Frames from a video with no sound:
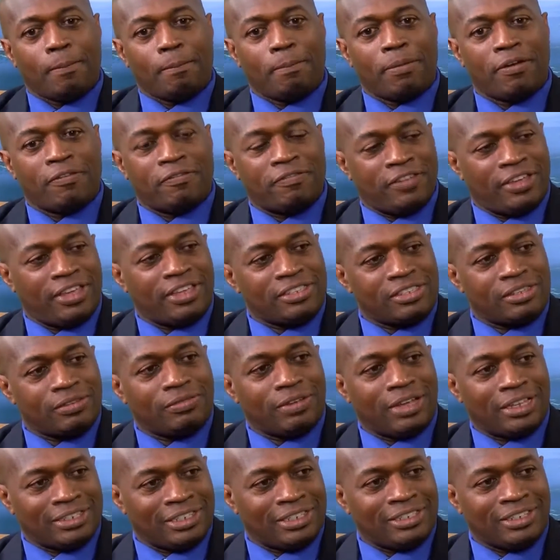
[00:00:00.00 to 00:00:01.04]

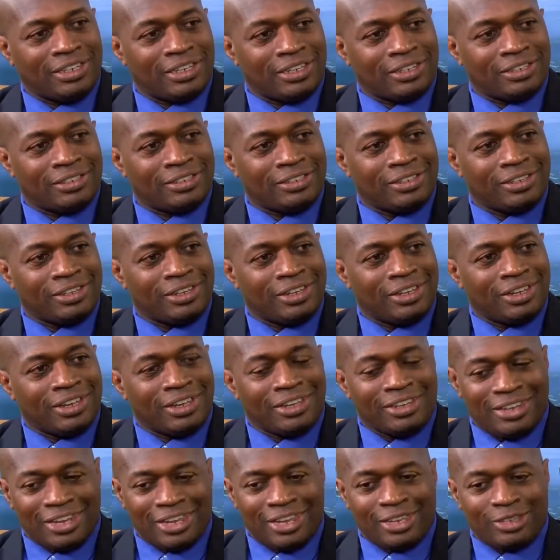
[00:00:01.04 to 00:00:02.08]
pervasive as it is,
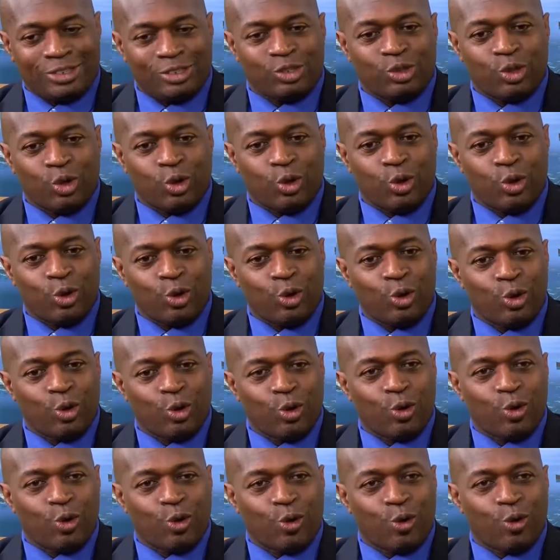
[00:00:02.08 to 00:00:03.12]
there is no
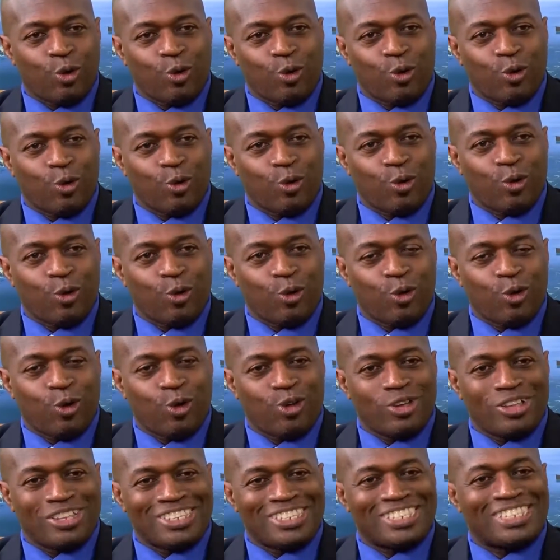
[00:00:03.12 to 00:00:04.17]

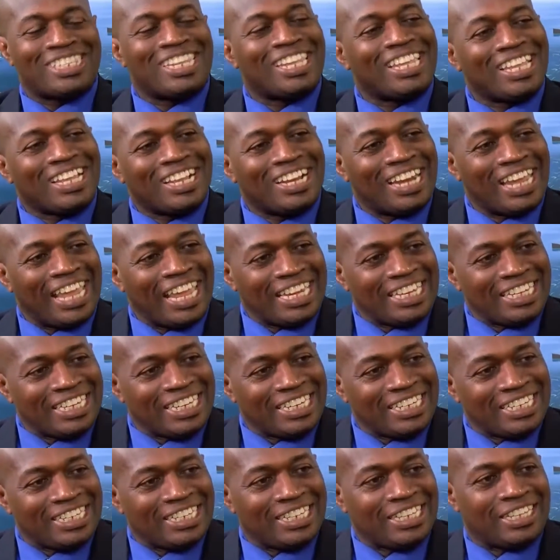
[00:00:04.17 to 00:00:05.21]
single
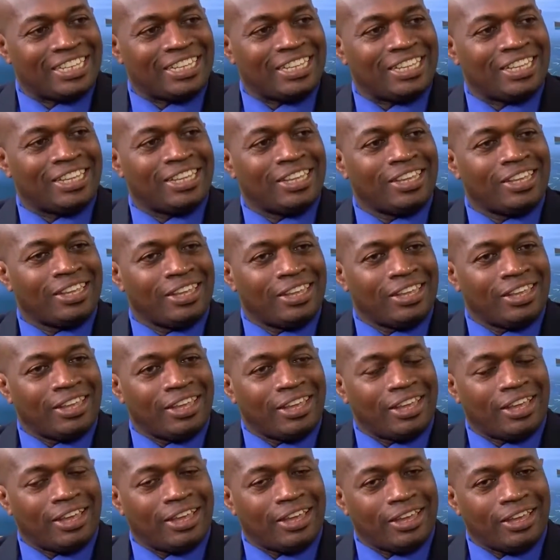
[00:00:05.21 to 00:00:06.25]
entity
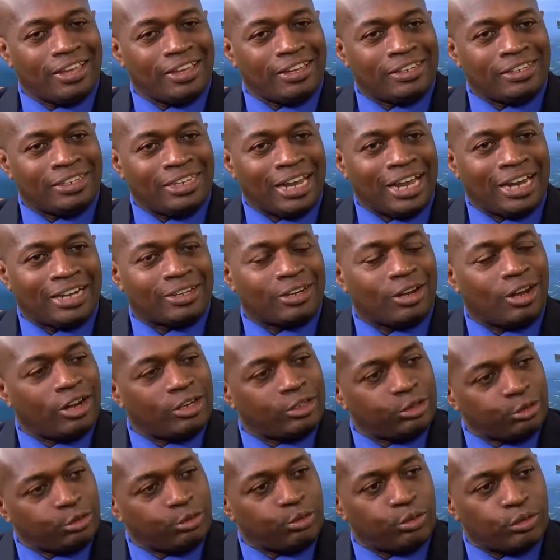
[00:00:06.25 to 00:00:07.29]
that
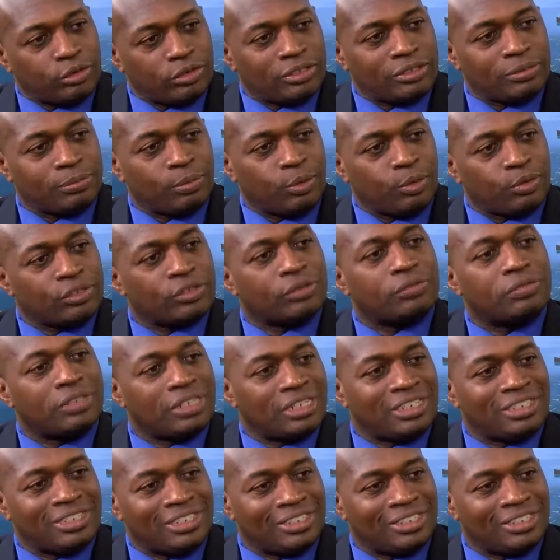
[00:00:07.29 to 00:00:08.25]
controls most of these